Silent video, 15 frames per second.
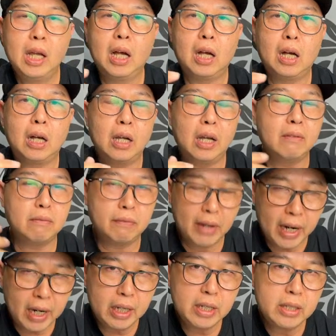and
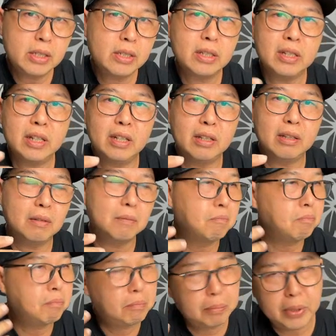violins and
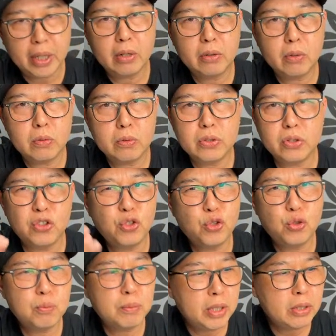pianos,
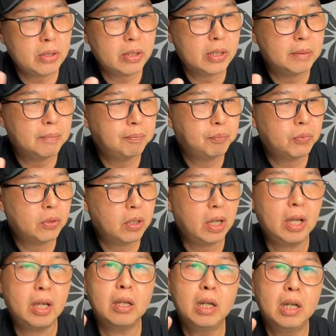instruments,
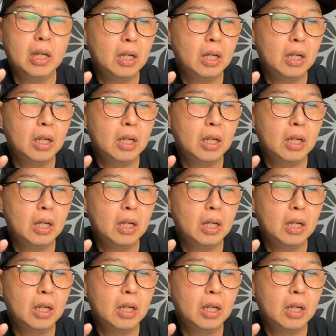okay,